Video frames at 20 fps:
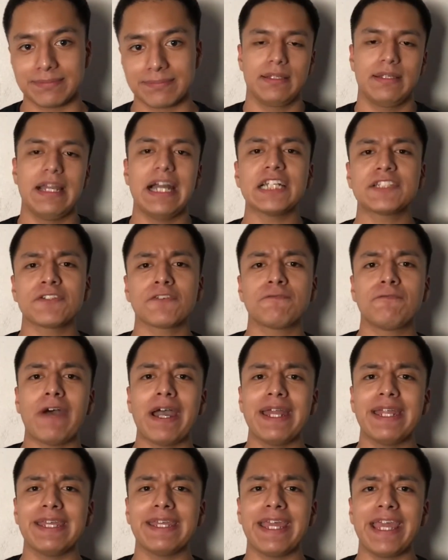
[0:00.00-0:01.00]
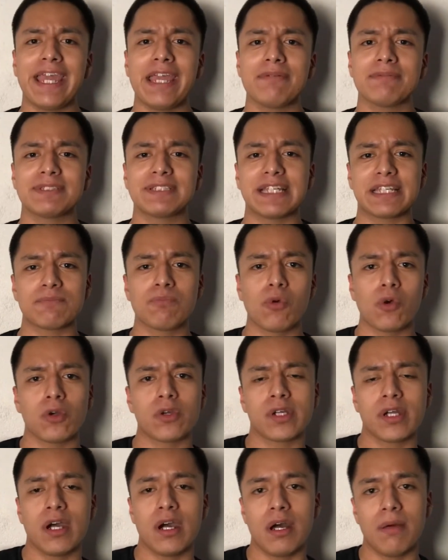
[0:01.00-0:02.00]
As for fighting games like Mortal
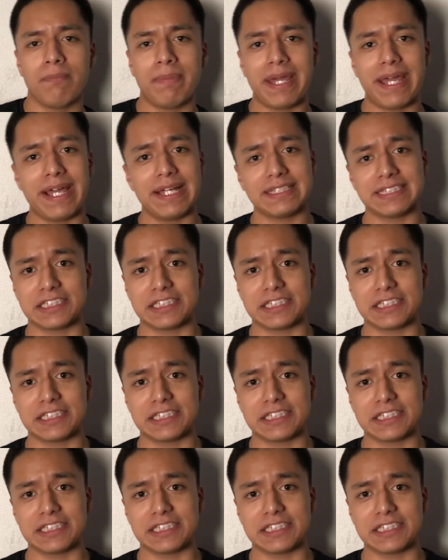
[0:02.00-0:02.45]
Kombat,